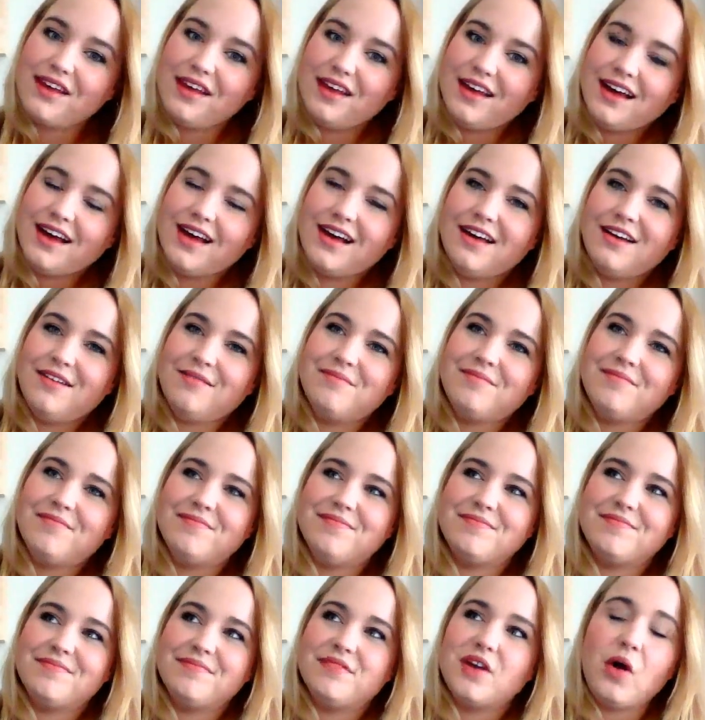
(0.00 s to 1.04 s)

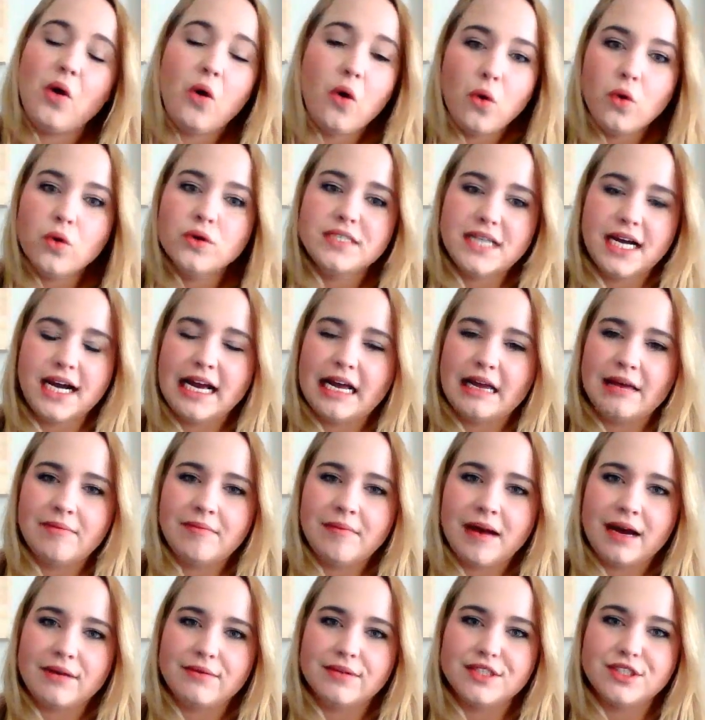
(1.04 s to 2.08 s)
The whole time
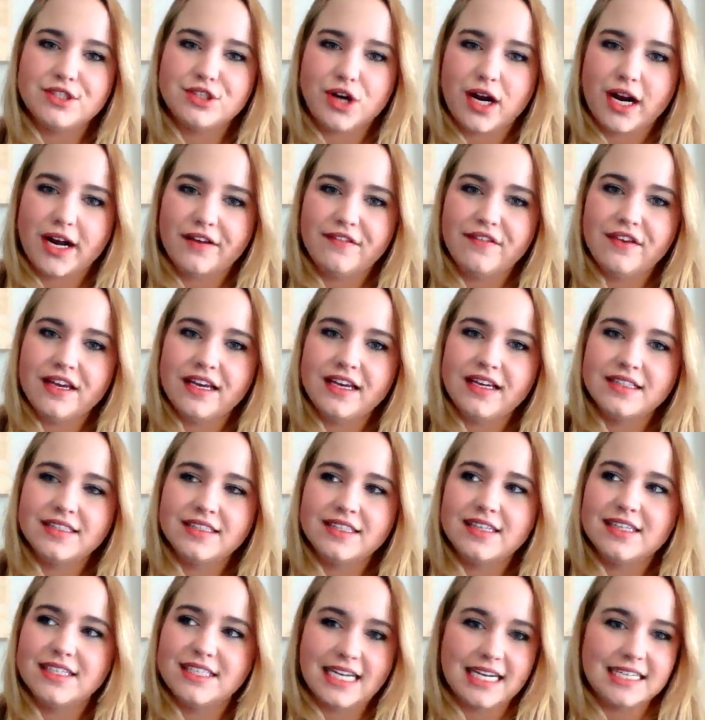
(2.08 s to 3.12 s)
I was driving to
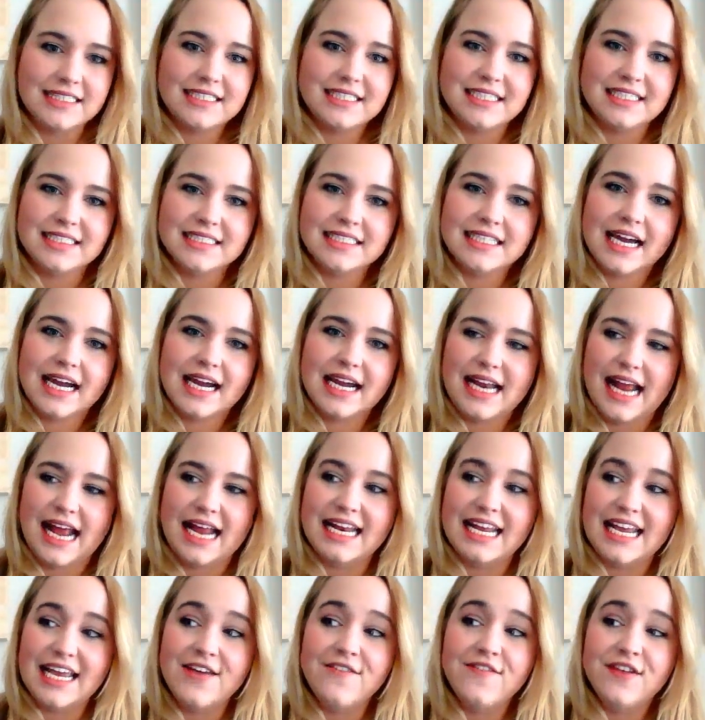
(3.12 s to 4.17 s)
the testing site and
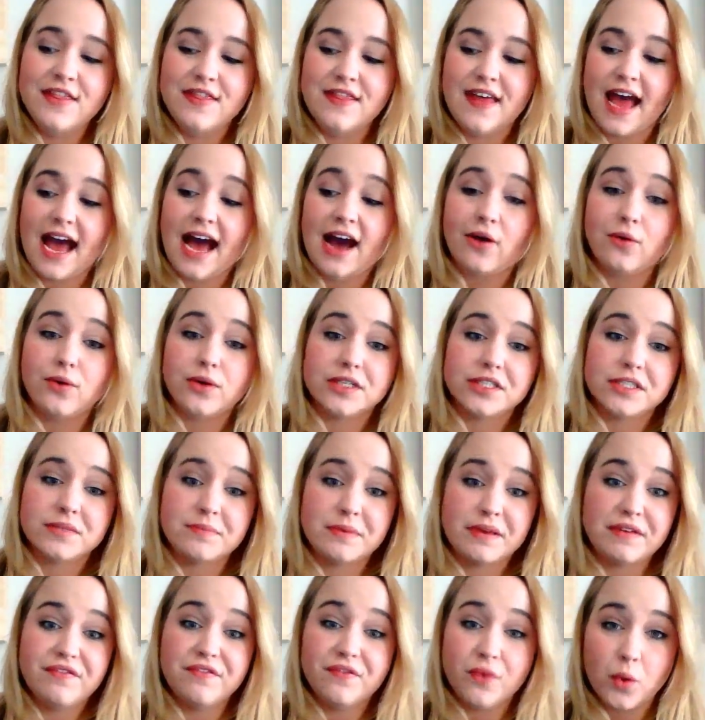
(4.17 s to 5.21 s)
even the hours
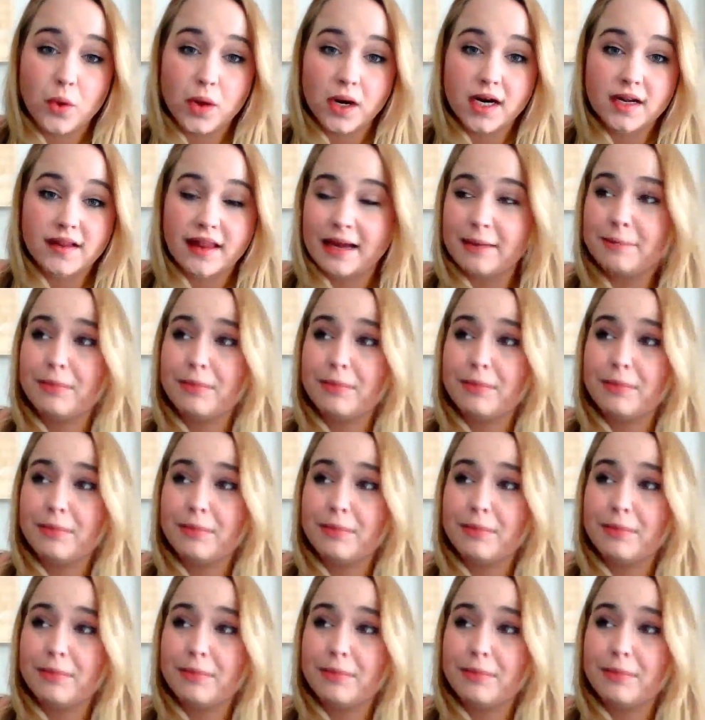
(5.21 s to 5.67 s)
before, like